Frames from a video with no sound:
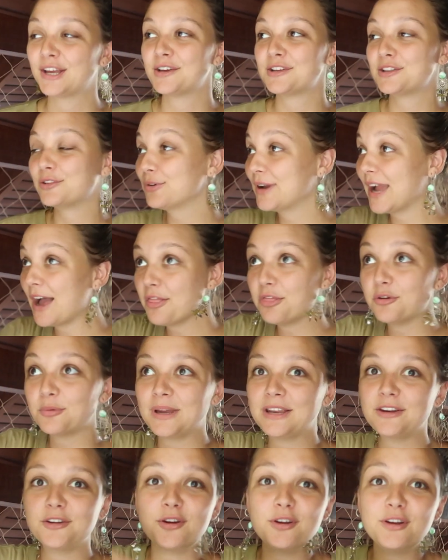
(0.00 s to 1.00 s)
look out the
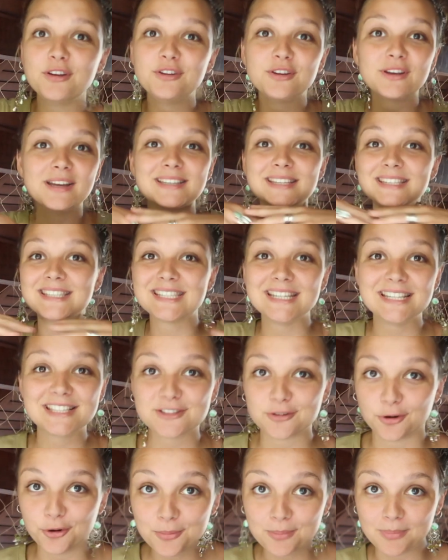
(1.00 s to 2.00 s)
window and you get to see
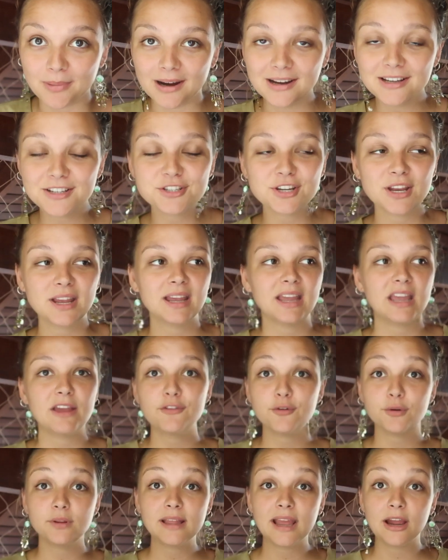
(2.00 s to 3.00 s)
so much. If
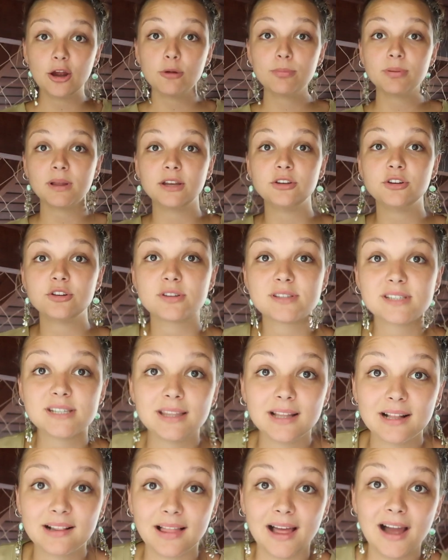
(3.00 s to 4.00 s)
you're in the airplane, you just see
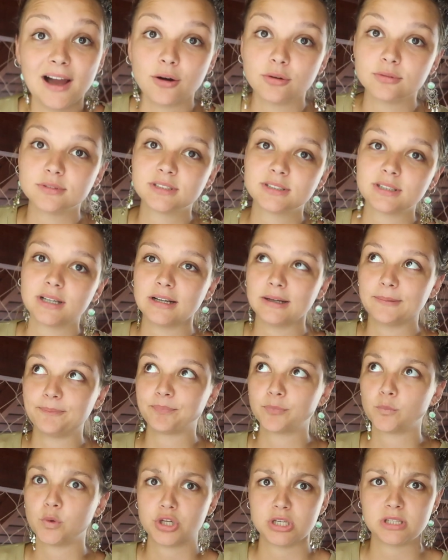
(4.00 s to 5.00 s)
the clouds,
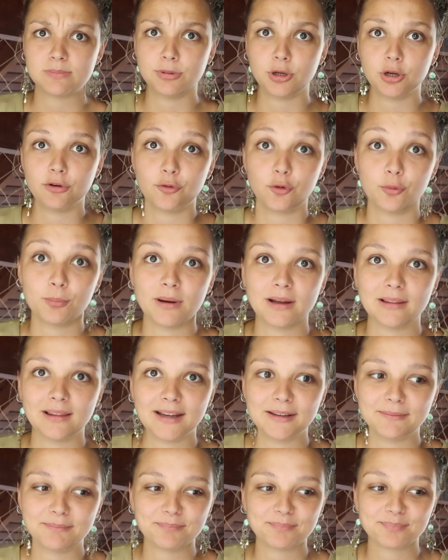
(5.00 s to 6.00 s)
which is beautiful, but
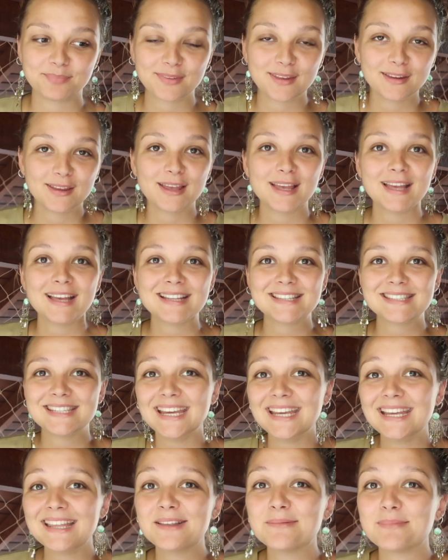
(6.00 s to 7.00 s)
like
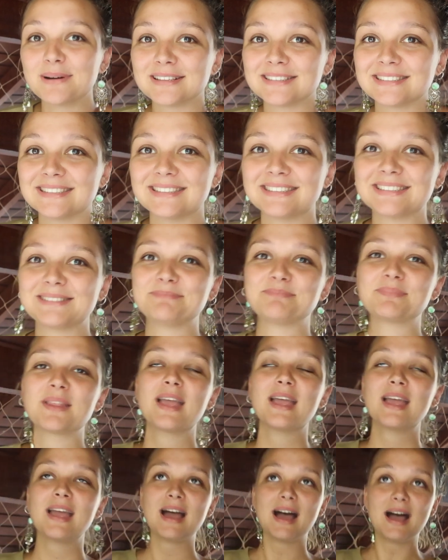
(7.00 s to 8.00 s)
take the buses.
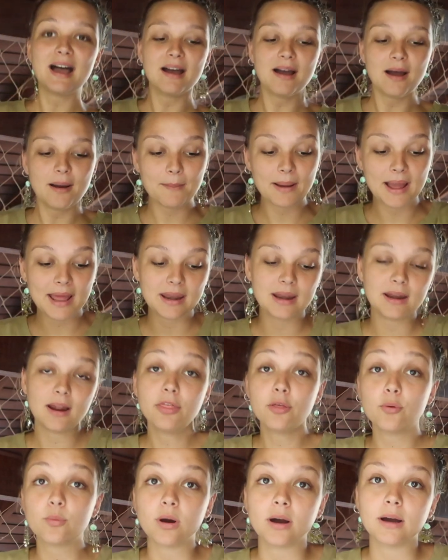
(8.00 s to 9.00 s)
And
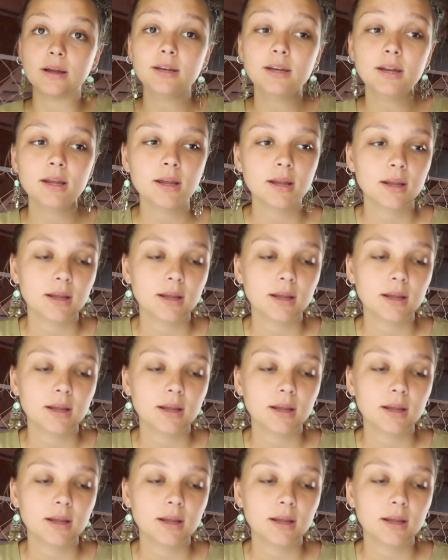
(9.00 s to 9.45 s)
another one